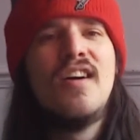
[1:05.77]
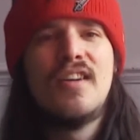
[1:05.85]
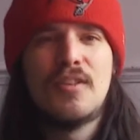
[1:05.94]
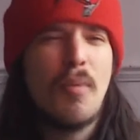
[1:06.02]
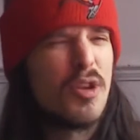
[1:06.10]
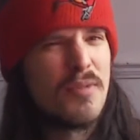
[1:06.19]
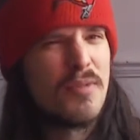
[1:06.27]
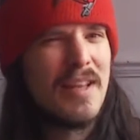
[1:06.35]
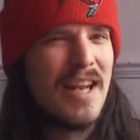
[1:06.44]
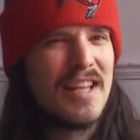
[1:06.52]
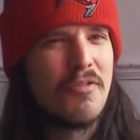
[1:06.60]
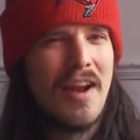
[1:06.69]
It's possibly
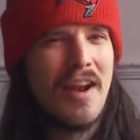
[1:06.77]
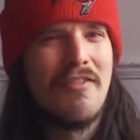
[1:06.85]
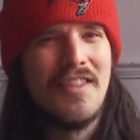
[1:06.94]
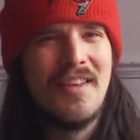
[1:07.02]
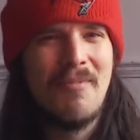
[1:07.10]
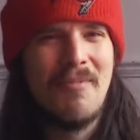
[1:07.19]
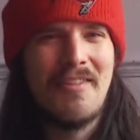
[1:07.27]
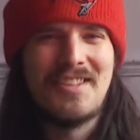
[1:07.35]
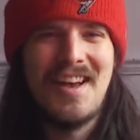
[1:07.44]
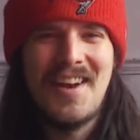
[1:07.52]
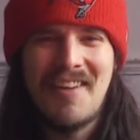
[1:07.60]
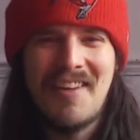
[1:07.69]
less relevant than with
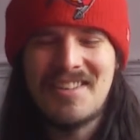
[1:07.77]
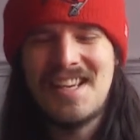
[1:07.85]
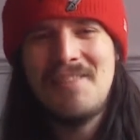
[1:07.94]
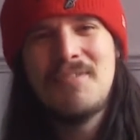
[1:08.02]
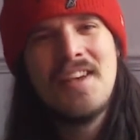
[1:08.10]
certain other teams.